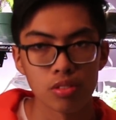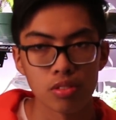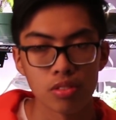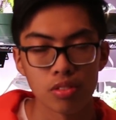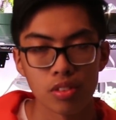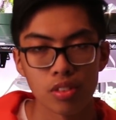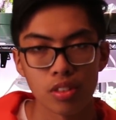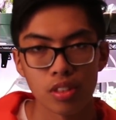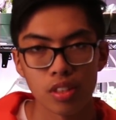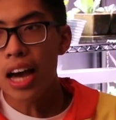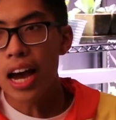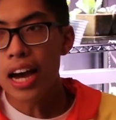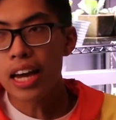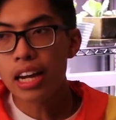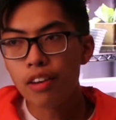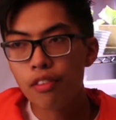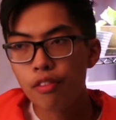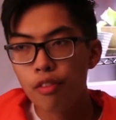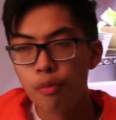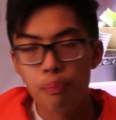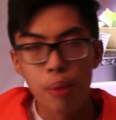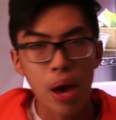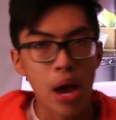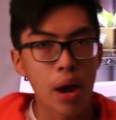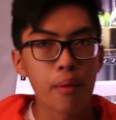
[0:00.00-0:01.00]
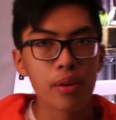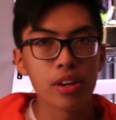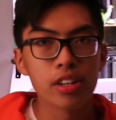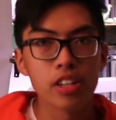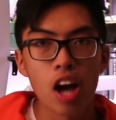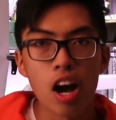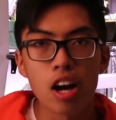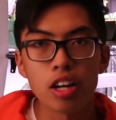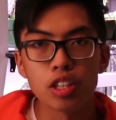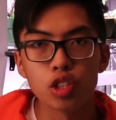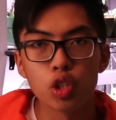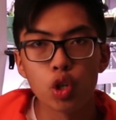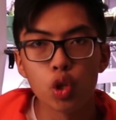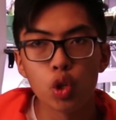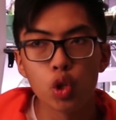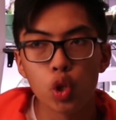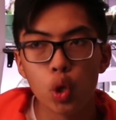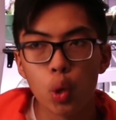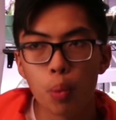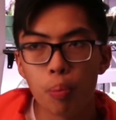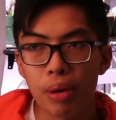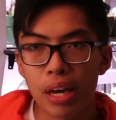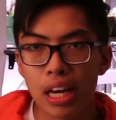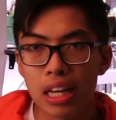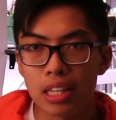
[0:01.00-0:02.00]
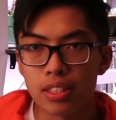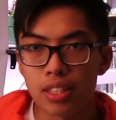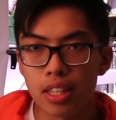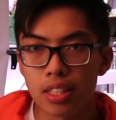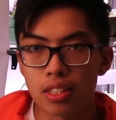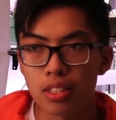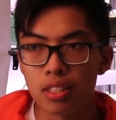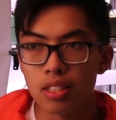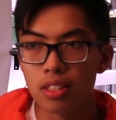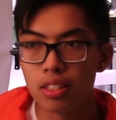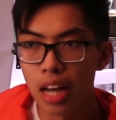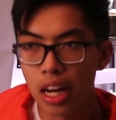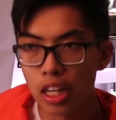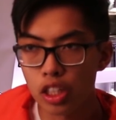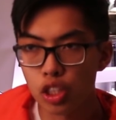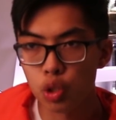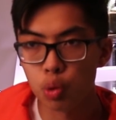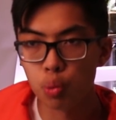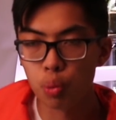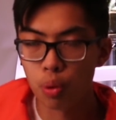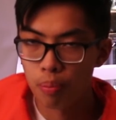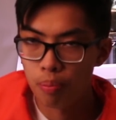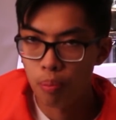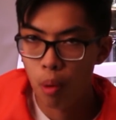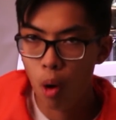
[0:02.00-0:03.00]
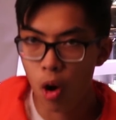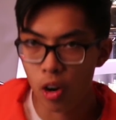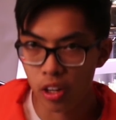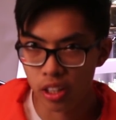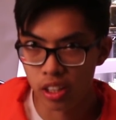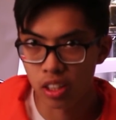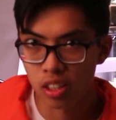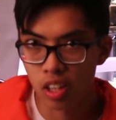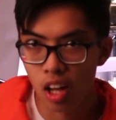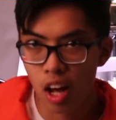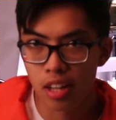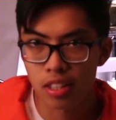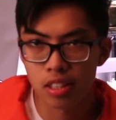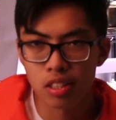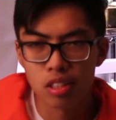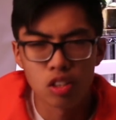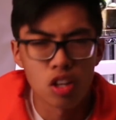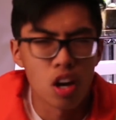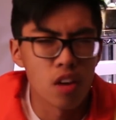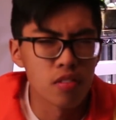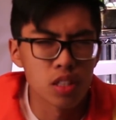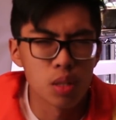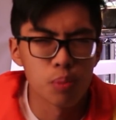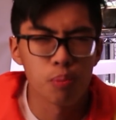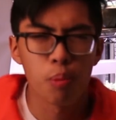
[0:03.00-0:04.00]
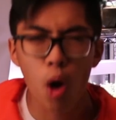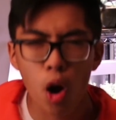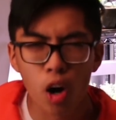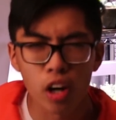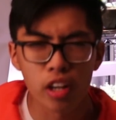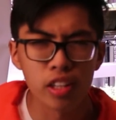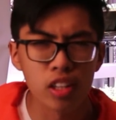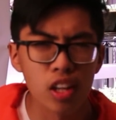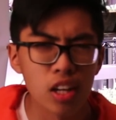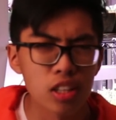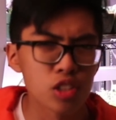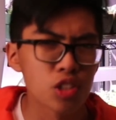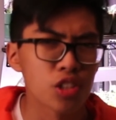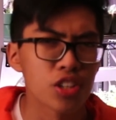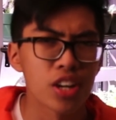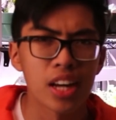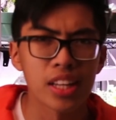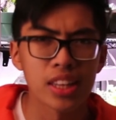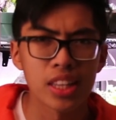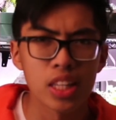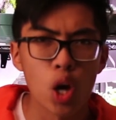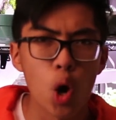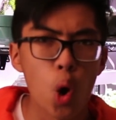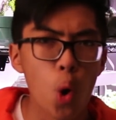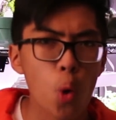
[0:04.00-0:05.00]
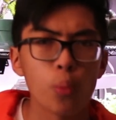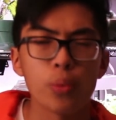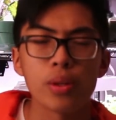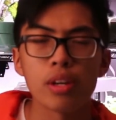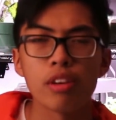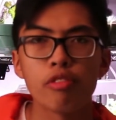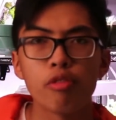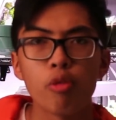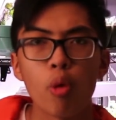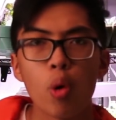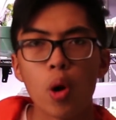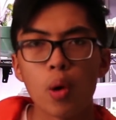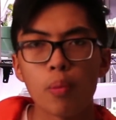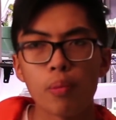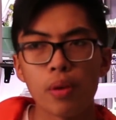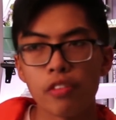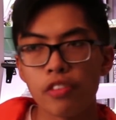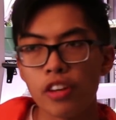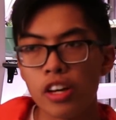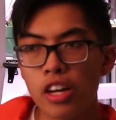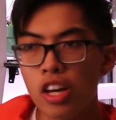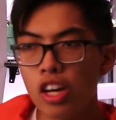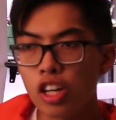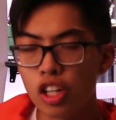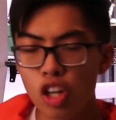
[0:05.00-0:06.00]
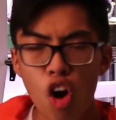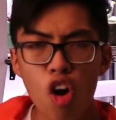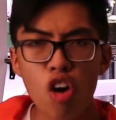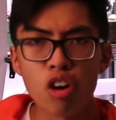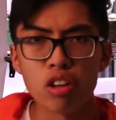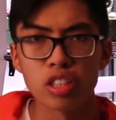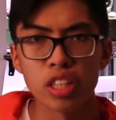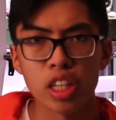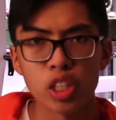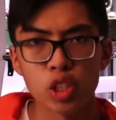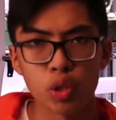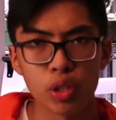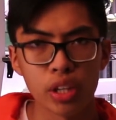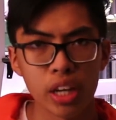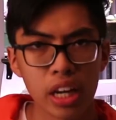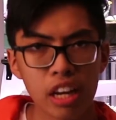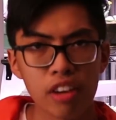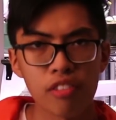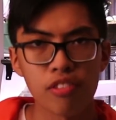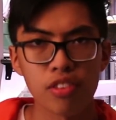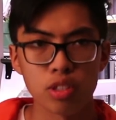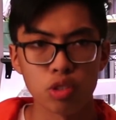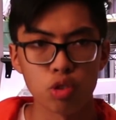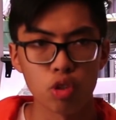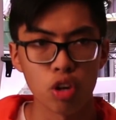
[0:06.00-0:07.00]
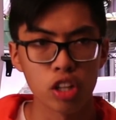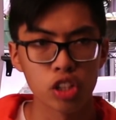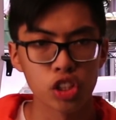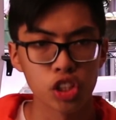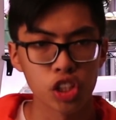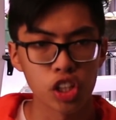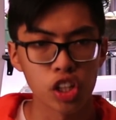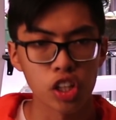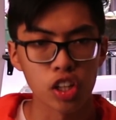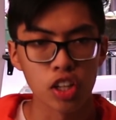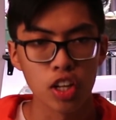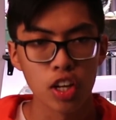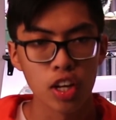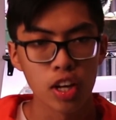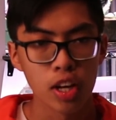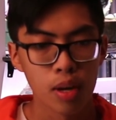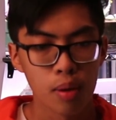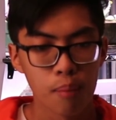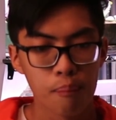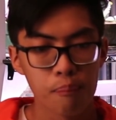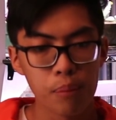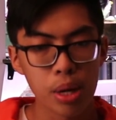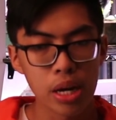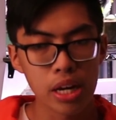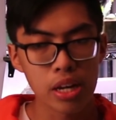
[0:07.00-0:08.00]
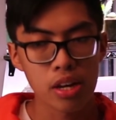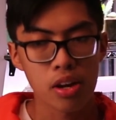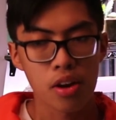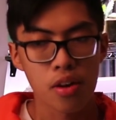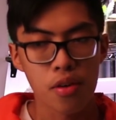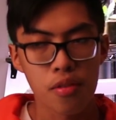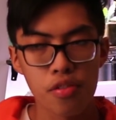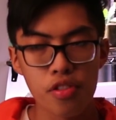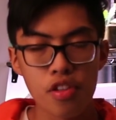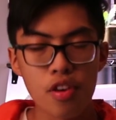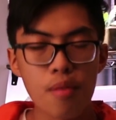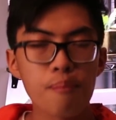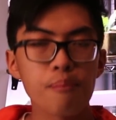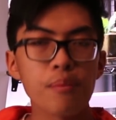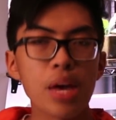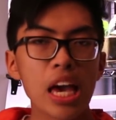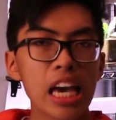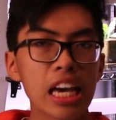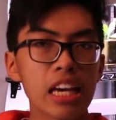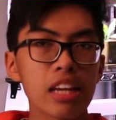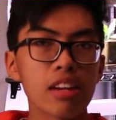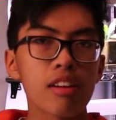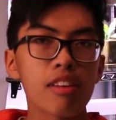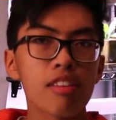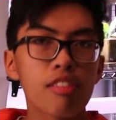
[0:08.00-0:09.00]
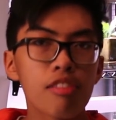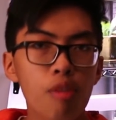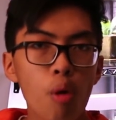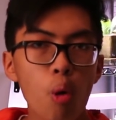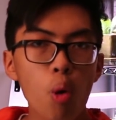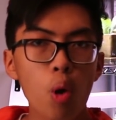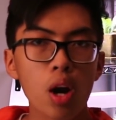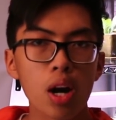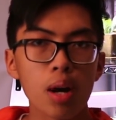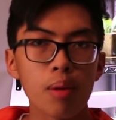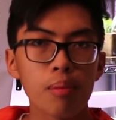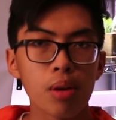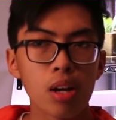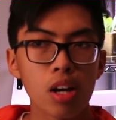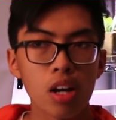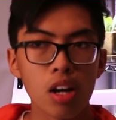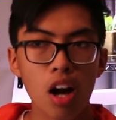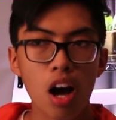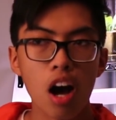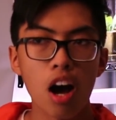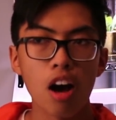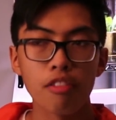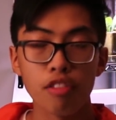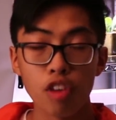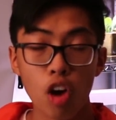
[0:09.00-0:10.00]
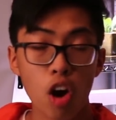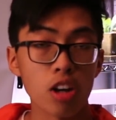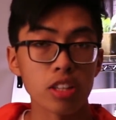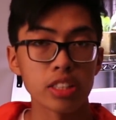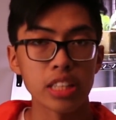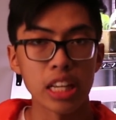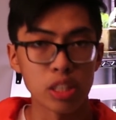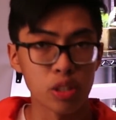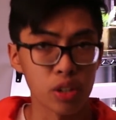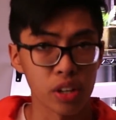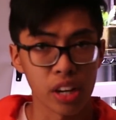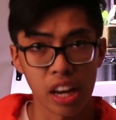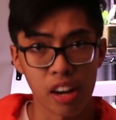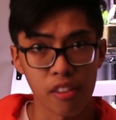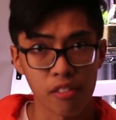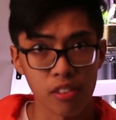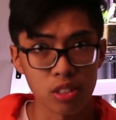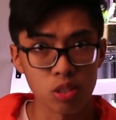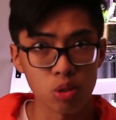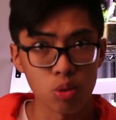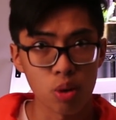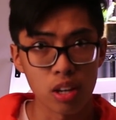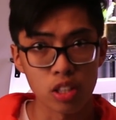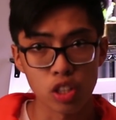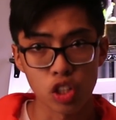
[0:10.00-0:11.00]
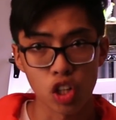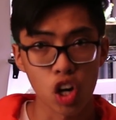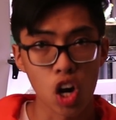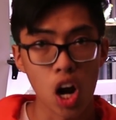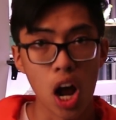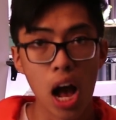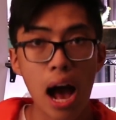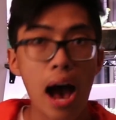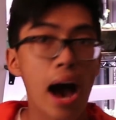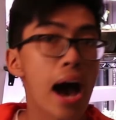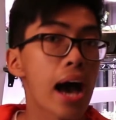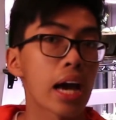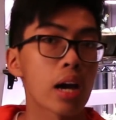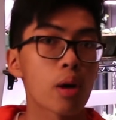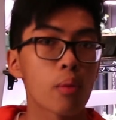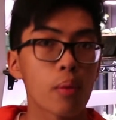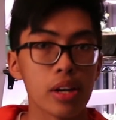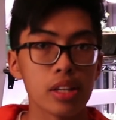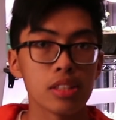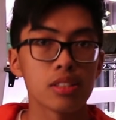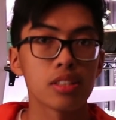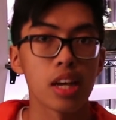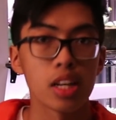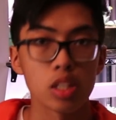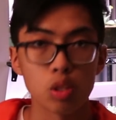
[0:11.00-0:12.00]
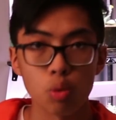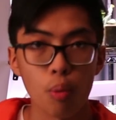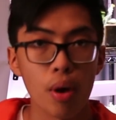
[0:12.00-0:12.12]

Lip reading: And this kind of paradoxical loop exists not just with parking lots, because obviously parking lots are not the only form of car-centric infrastructure, but the main form of car-centric infrastructure, highways as